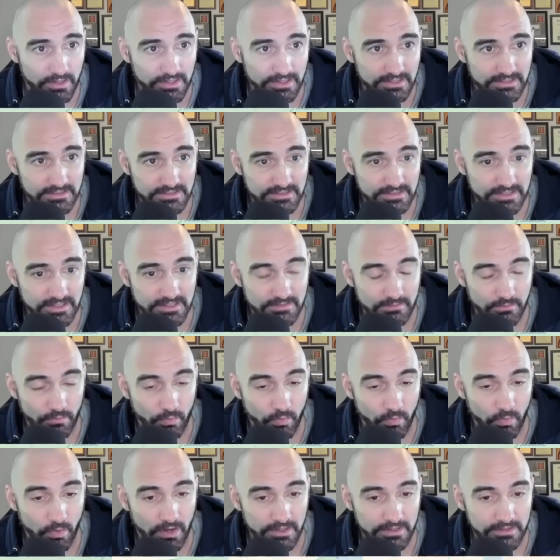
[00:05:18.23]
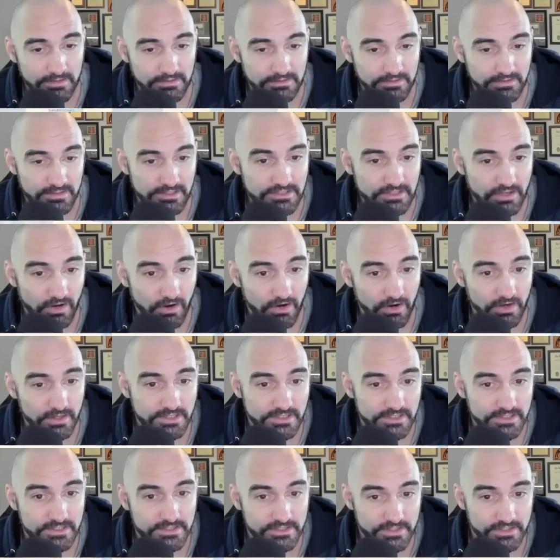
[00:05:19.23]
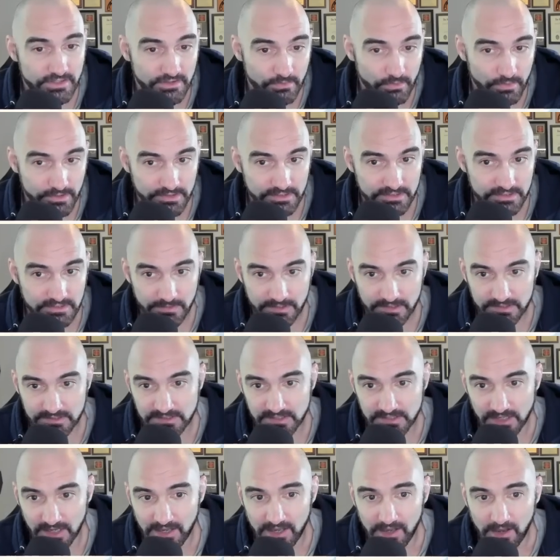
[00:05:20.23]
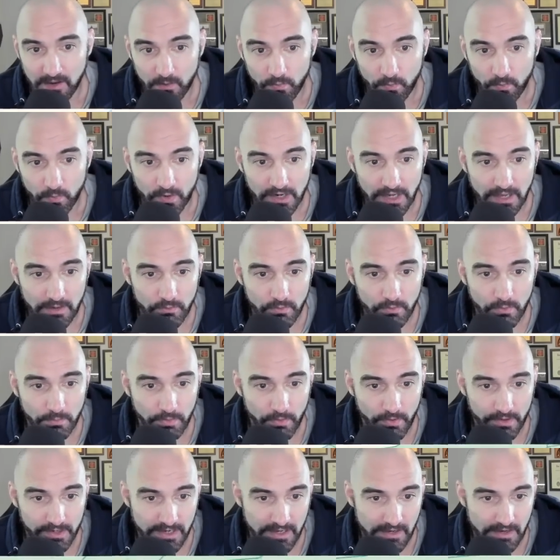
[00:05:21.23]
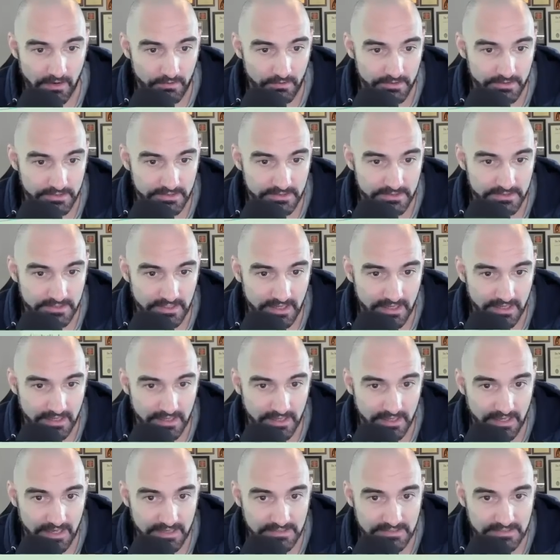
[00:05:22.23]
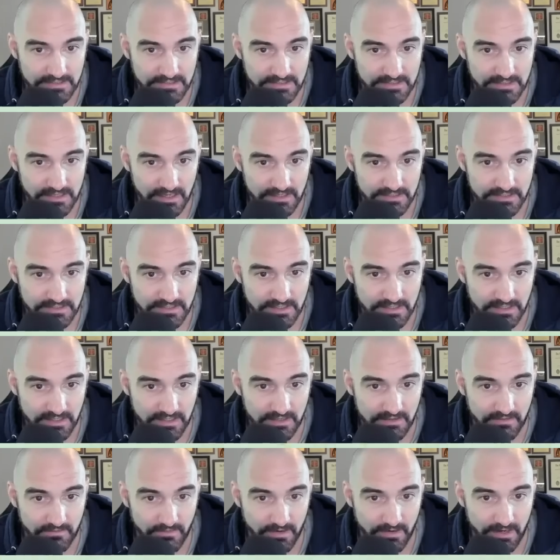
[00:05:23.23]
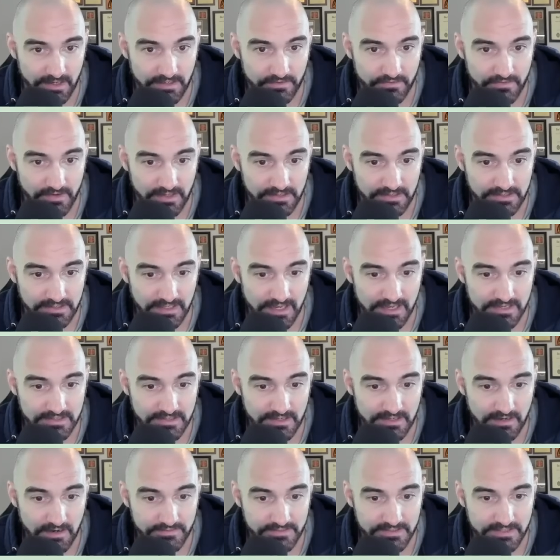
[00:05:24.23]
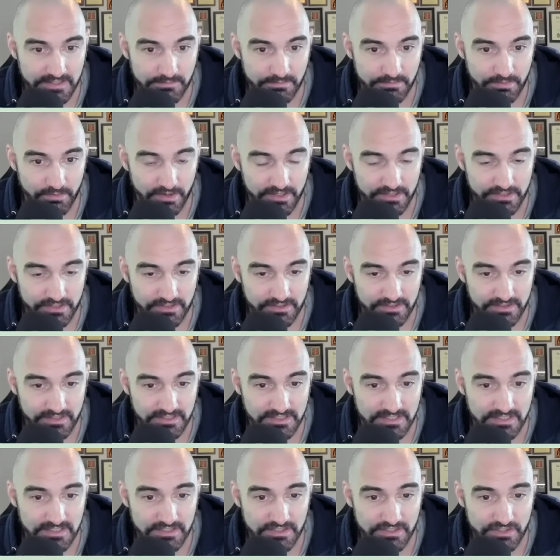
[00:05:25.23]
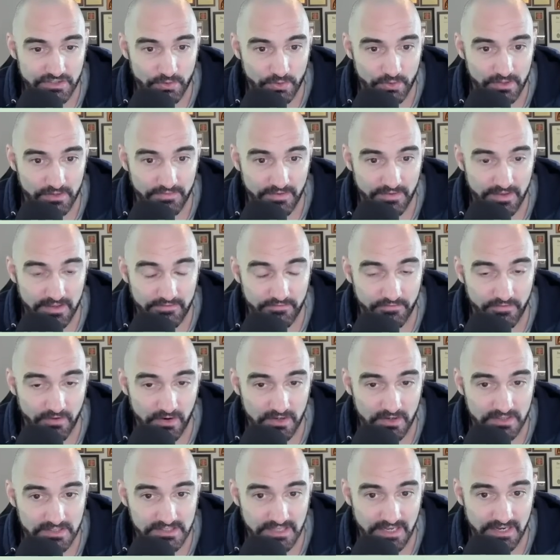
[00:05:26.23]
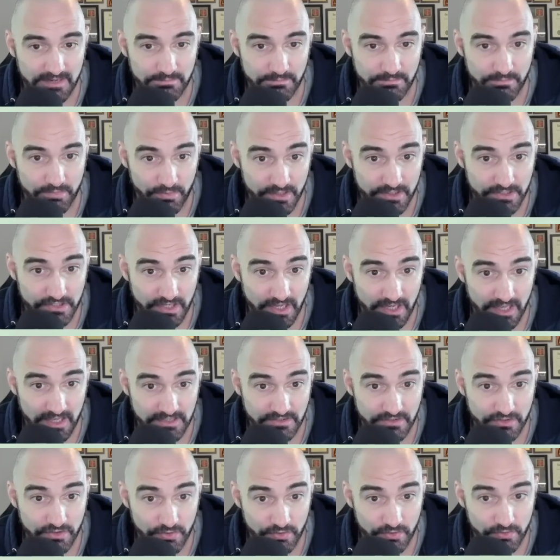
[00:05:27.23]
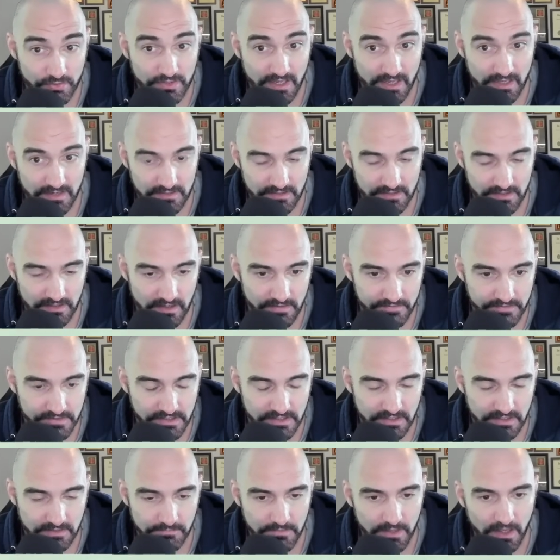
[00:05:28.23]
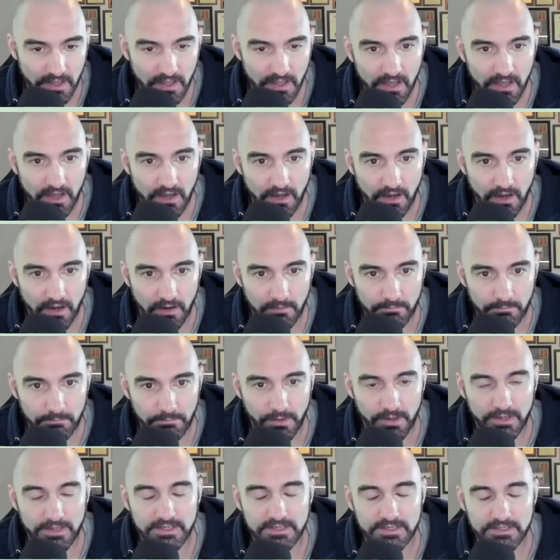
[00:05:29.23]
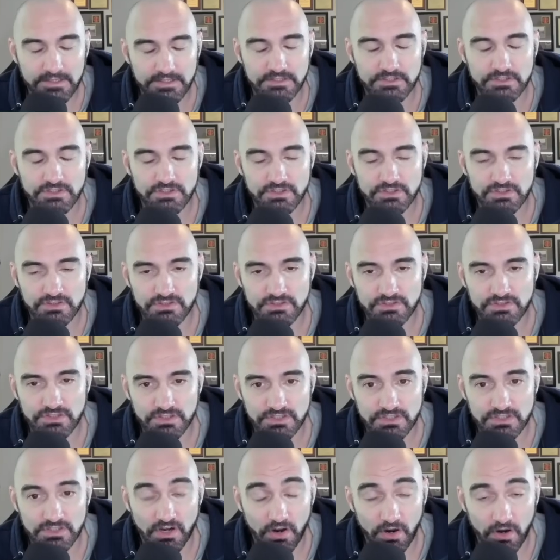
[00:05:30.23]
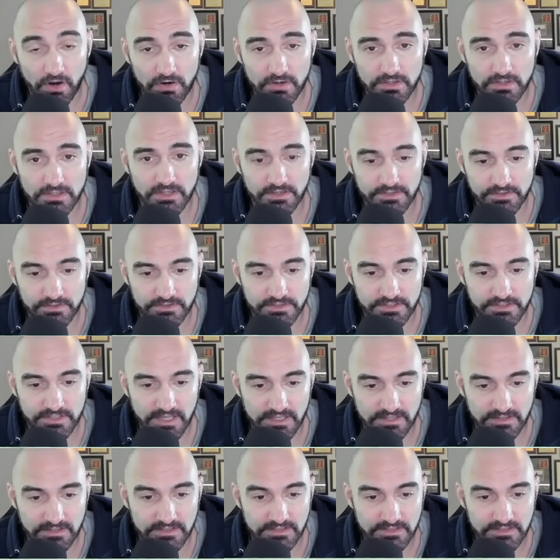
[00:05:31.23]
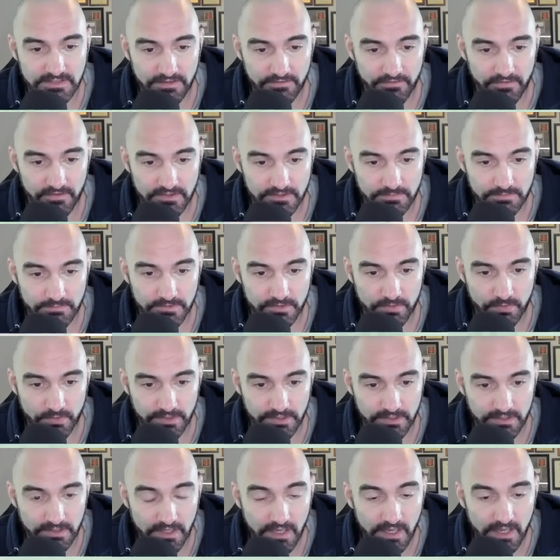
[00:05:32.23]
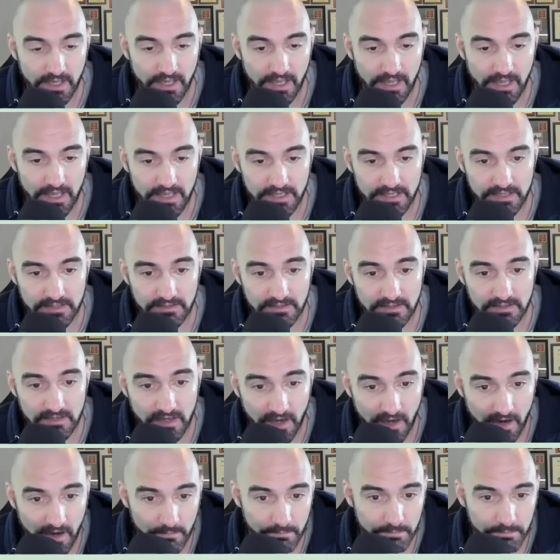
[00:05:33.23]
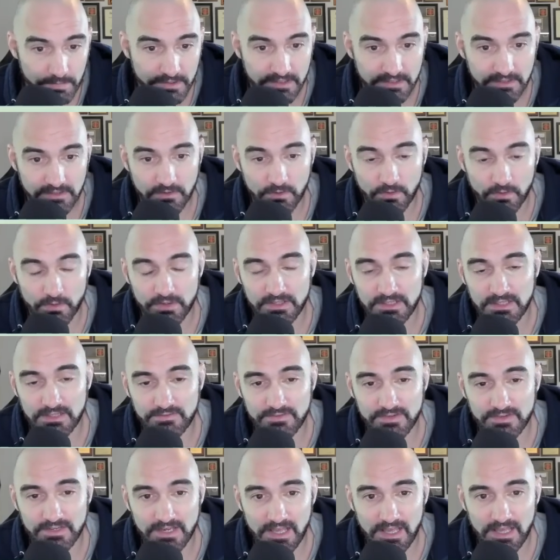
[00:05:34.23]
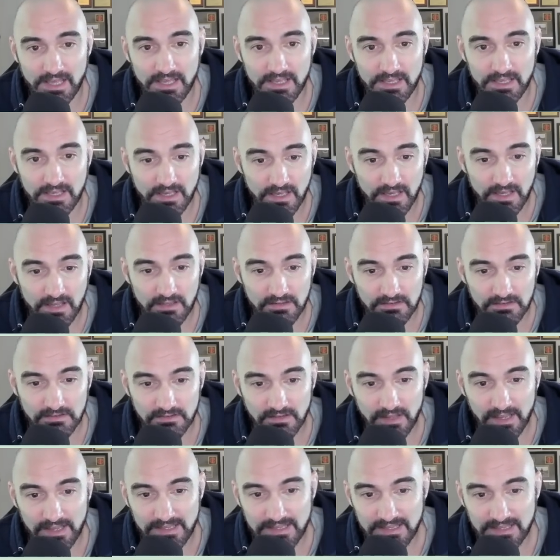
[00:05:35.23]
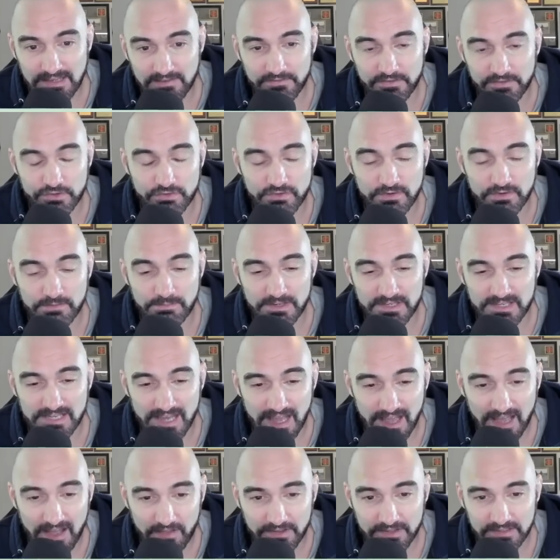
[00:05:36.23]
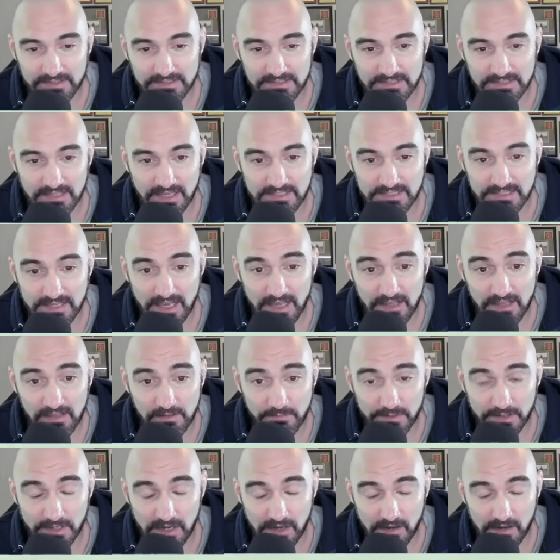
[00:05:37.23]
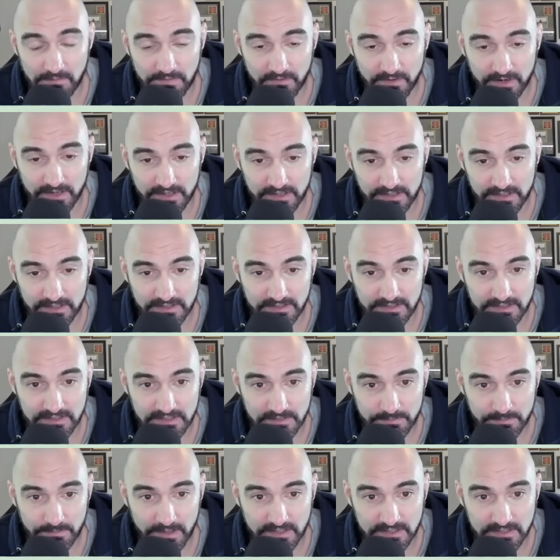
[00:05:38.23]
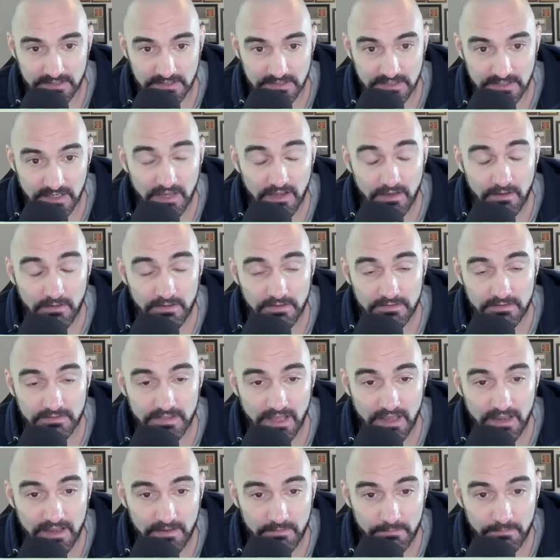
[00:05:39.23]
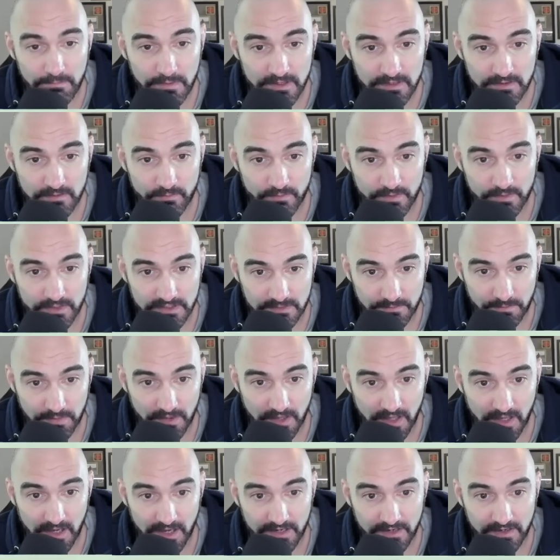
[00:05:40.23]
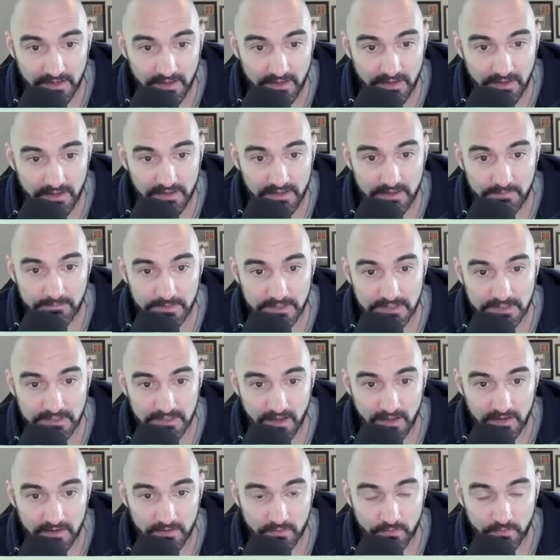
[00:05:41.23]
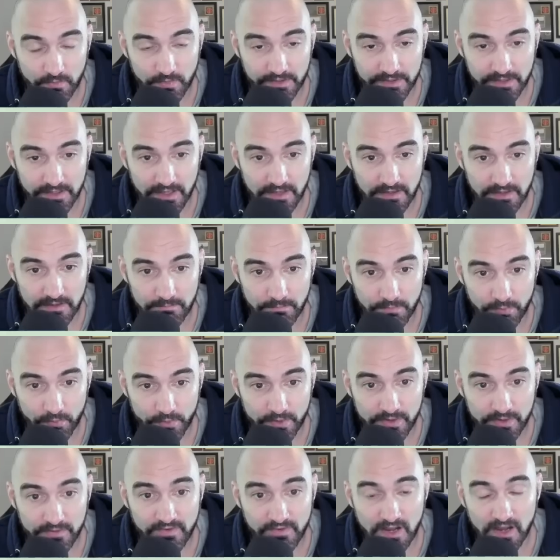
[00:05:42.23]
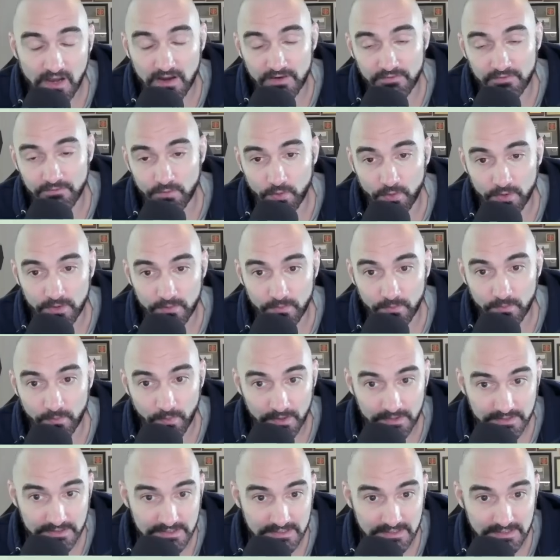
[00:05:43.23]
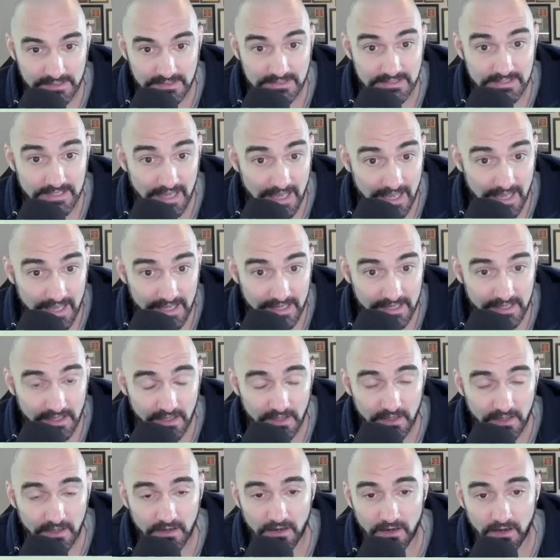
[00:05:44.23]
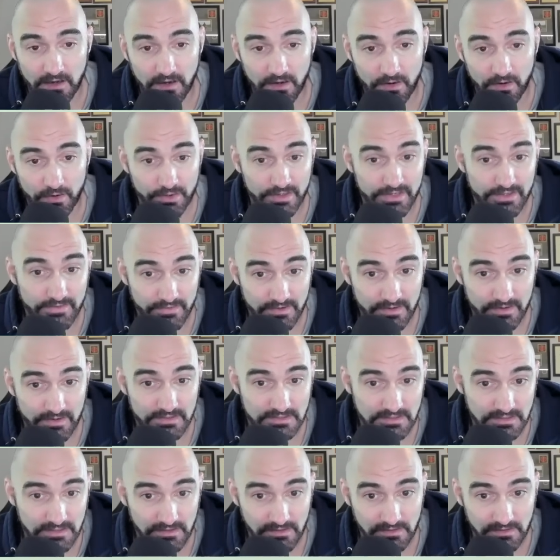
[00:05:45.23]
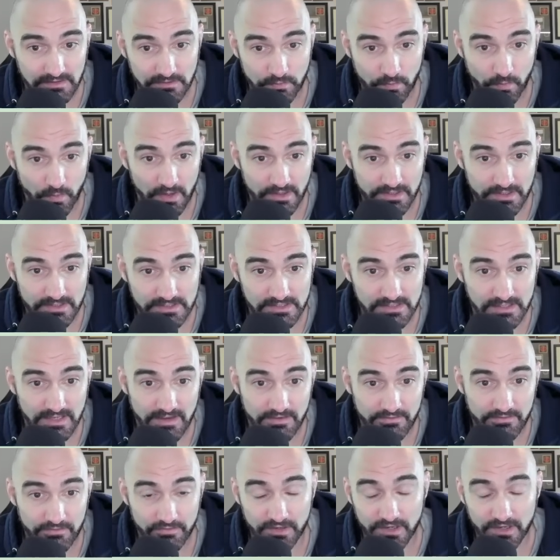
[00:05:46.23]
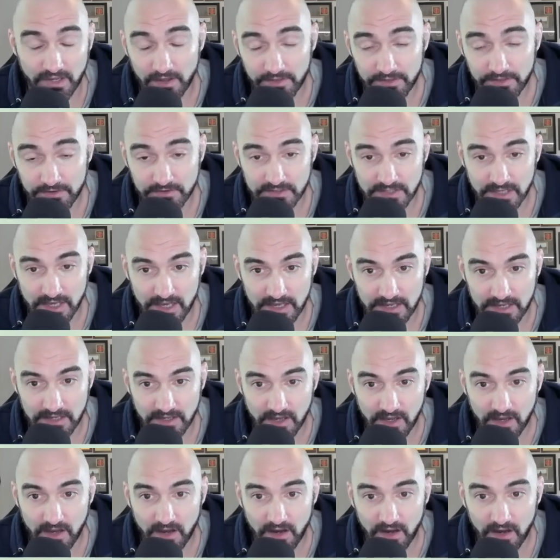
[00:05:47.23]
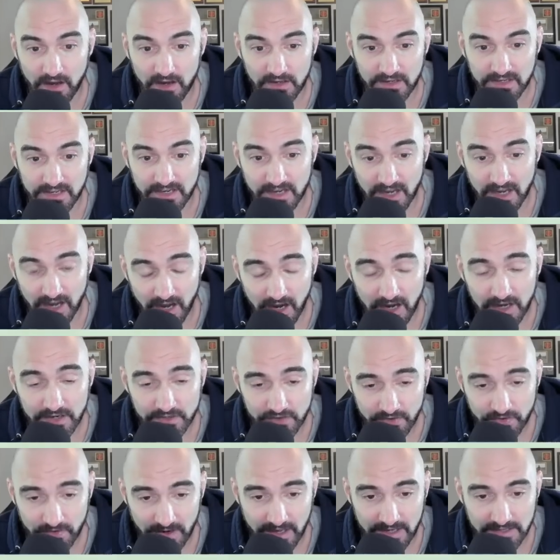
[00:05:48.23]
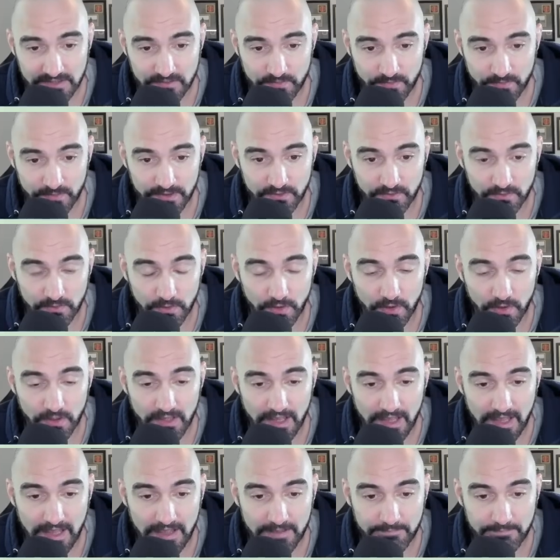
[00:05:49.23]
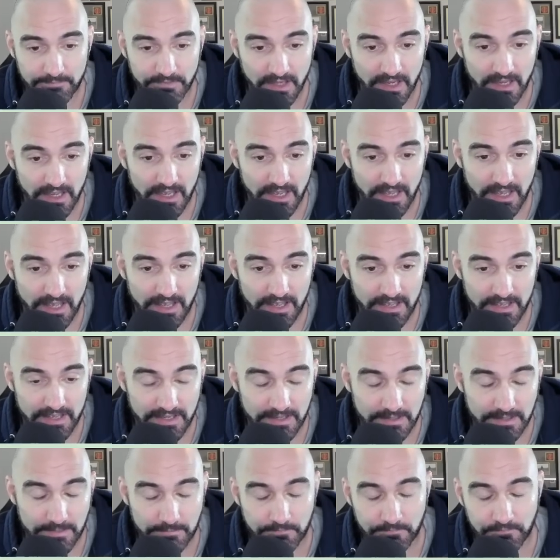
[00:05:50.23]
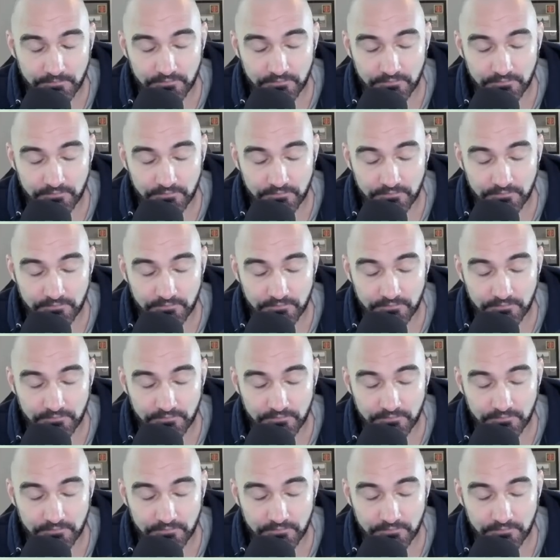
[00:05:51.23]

it's hard to discern what this means. What I will point out is that, as discussed, right, you've got the Antonovsky Bridge. This is sort of a far side bridgehead to the Antonovsky, but it is just hard to understate the difference between a company or even a light infantry battalion-sized element operating in these spaces. They being resupplied can be done with a brief convoy once a day, or even as little as once every other day. In contrast, when you look at a